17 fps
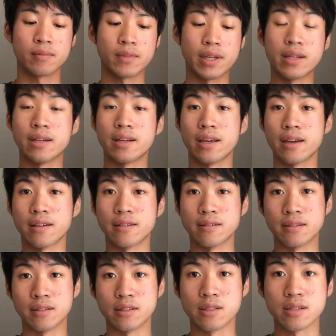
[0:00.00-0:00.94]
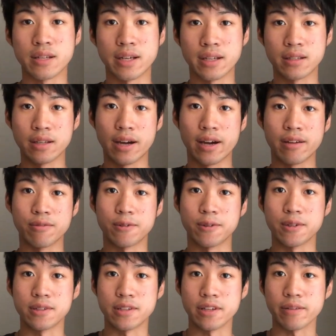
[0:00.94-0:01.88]
And again, just like the
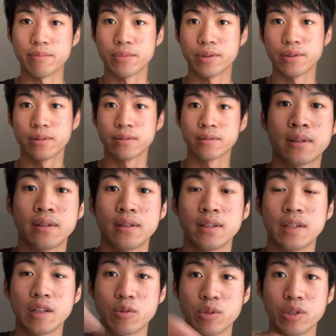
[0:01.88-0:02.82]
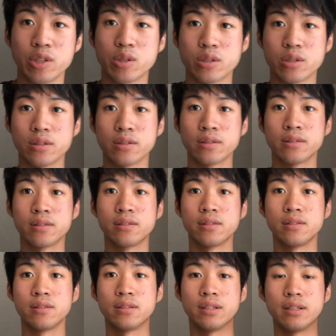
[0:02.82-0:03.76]
ivory tip, the creature
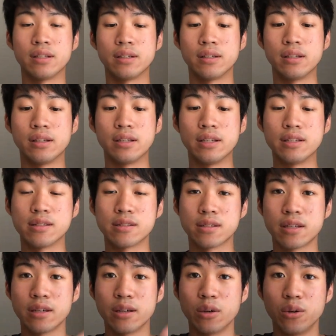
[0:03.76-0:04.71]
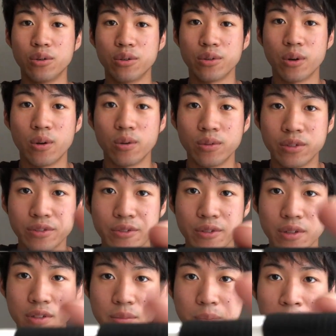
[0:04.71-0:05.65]
is killed only for
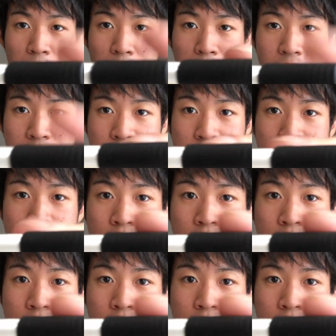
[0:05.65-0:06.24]
this purpose,